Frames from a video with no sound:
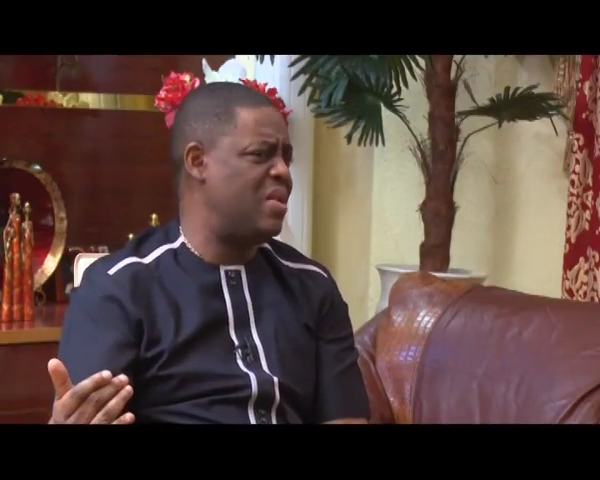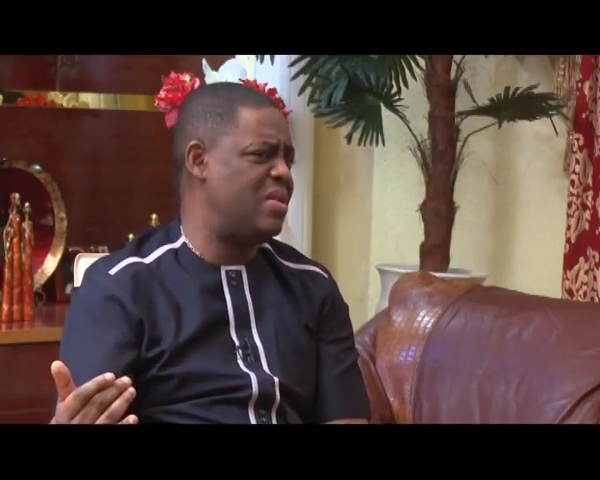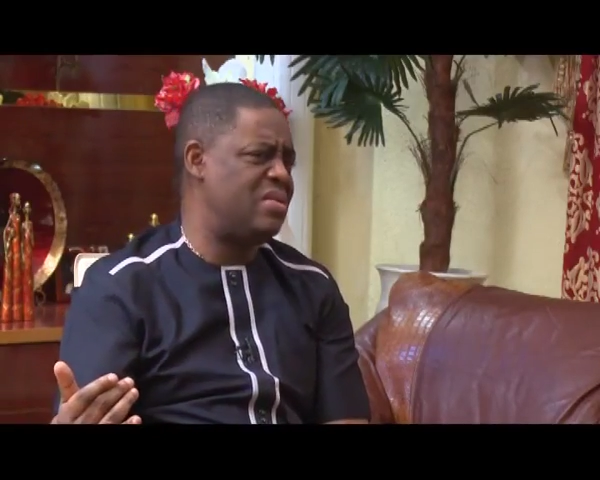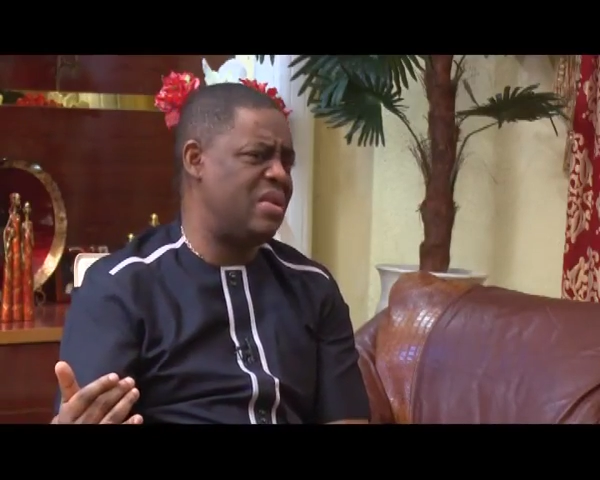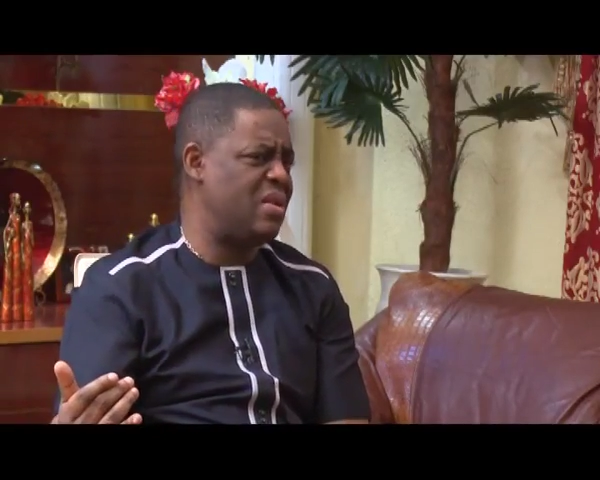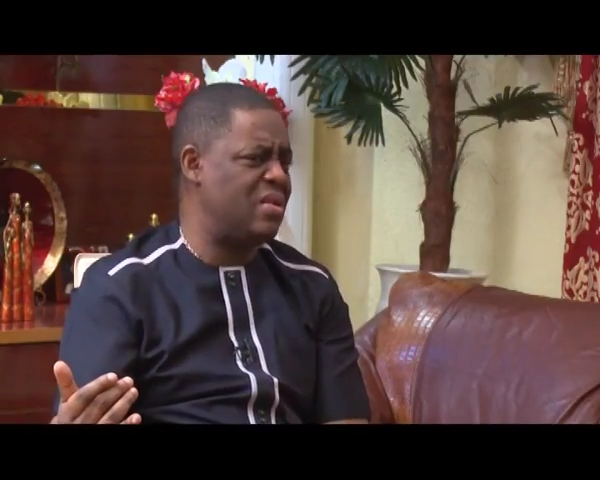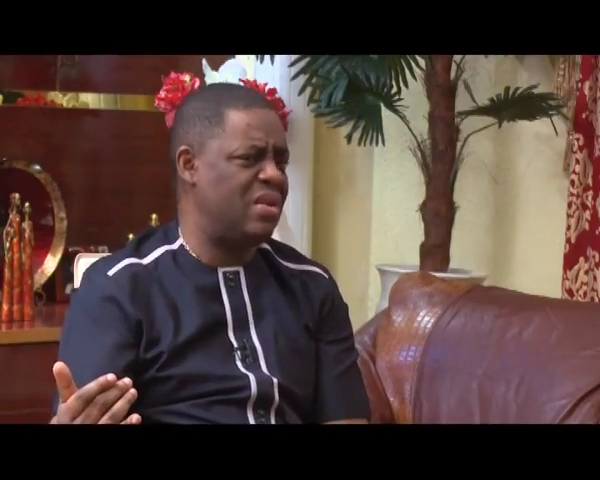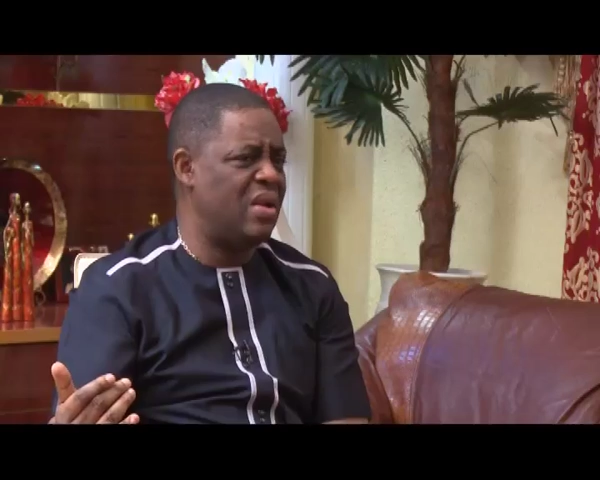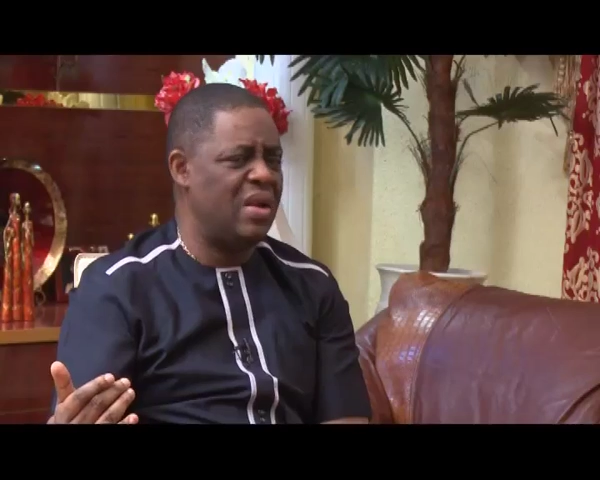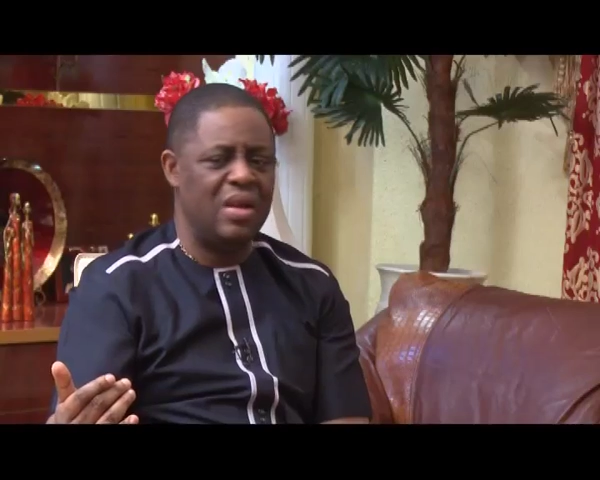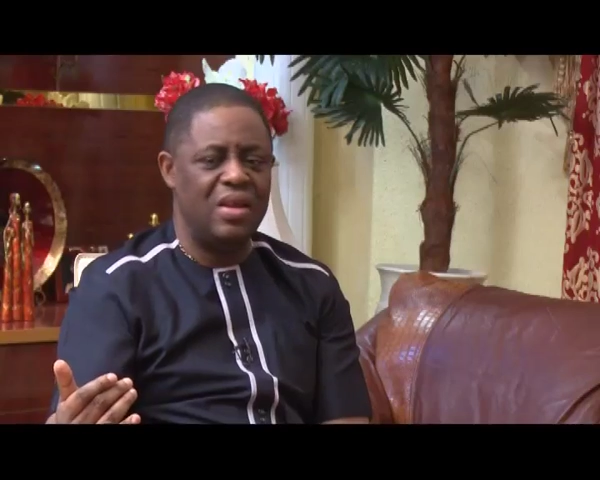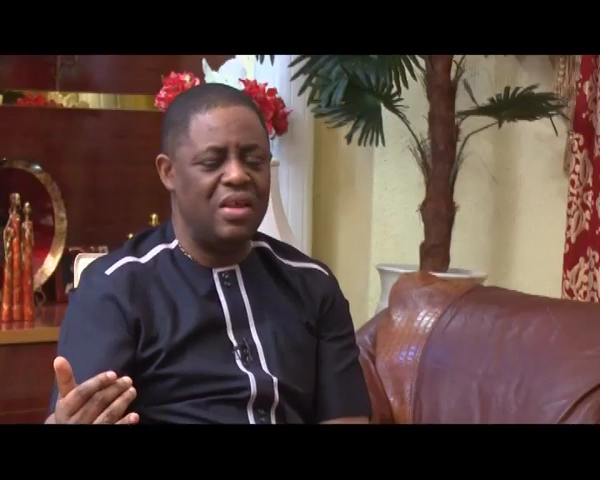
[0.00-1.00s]

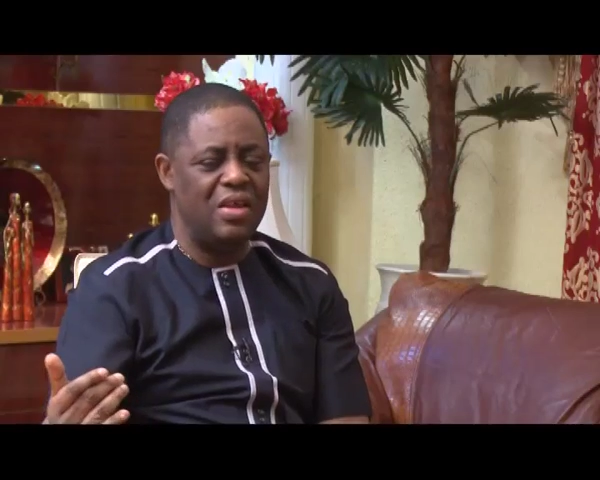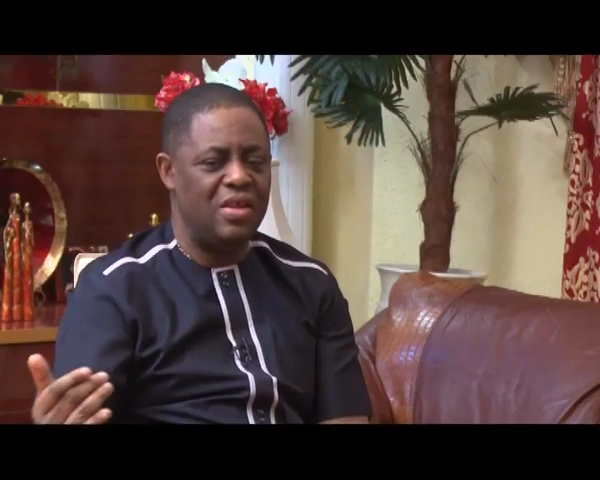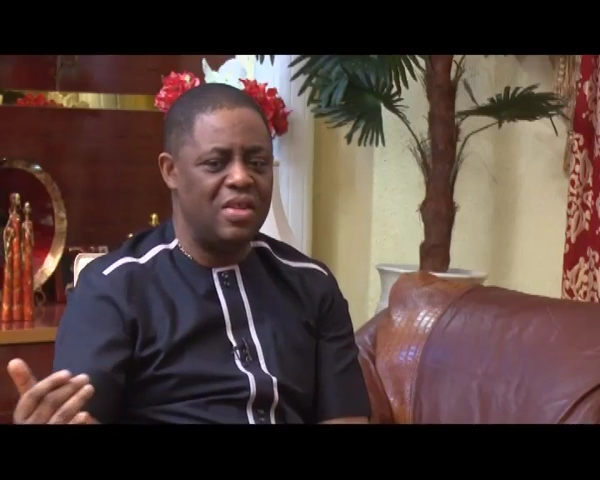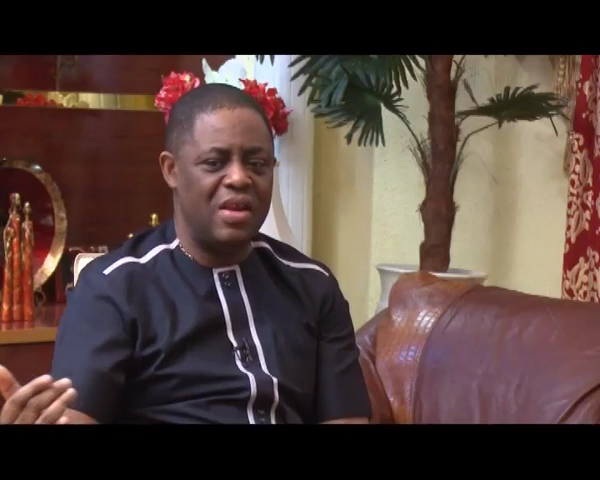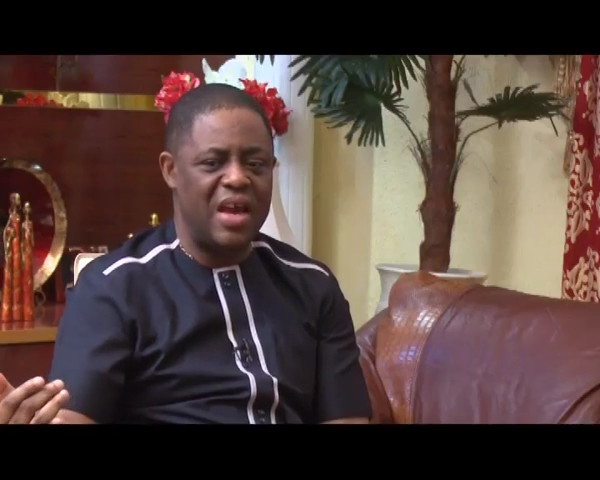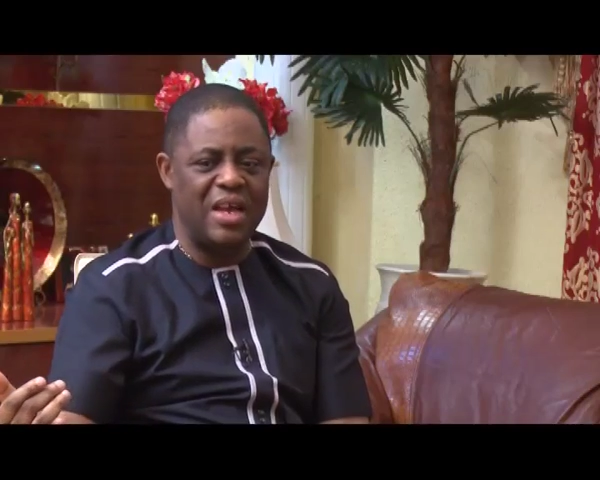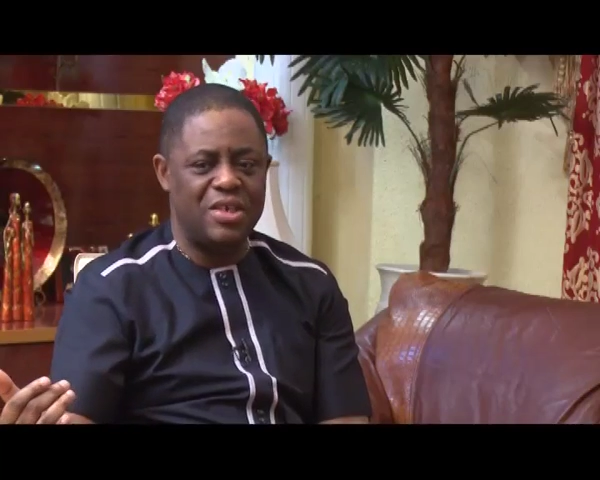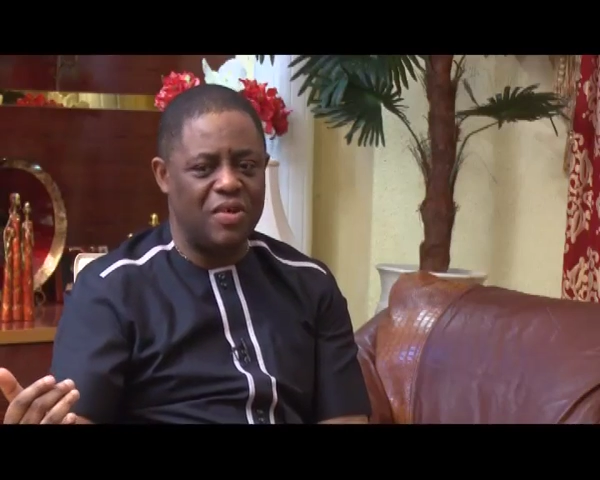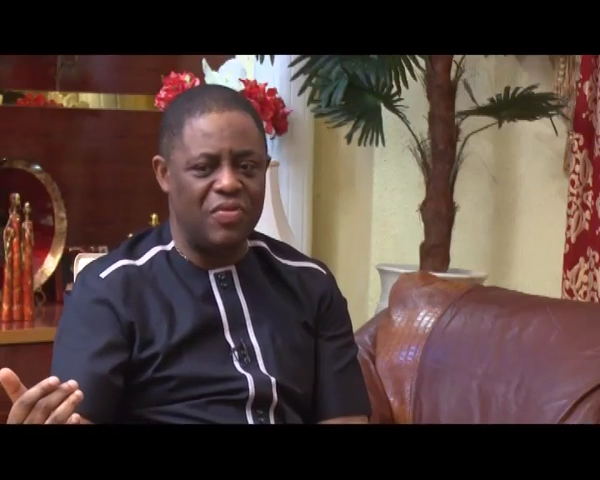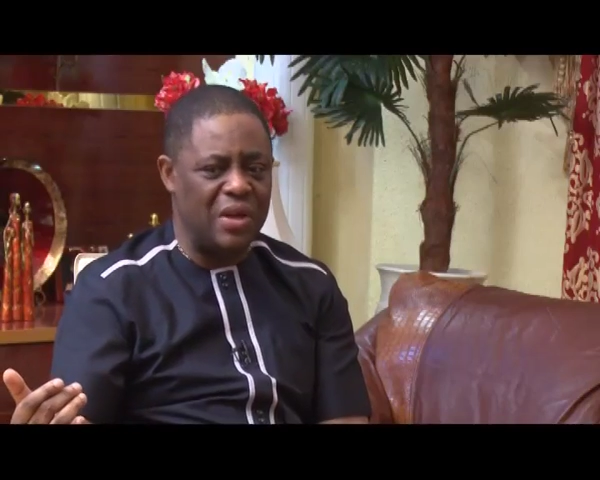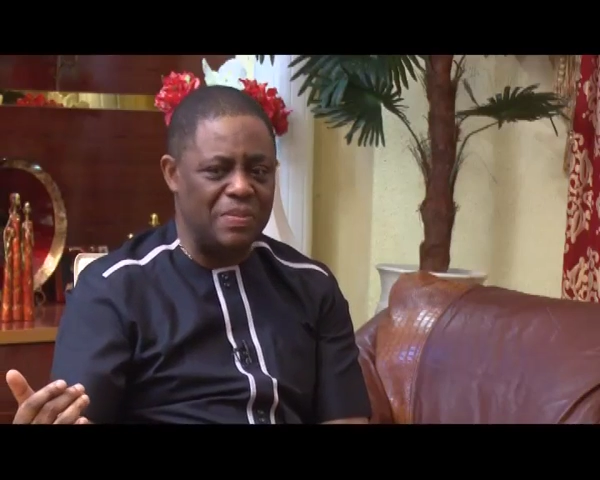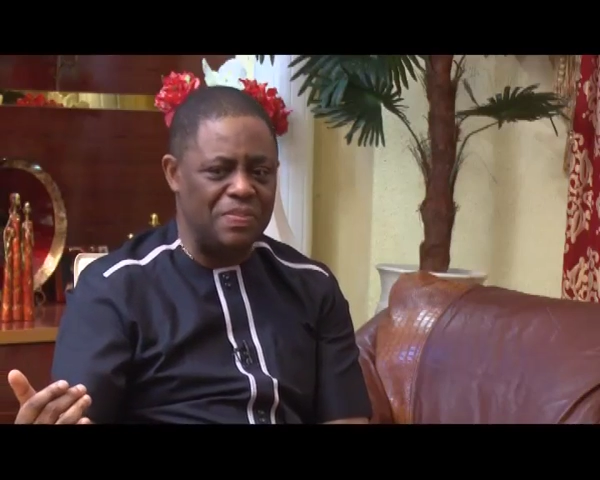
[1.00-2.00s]
the night of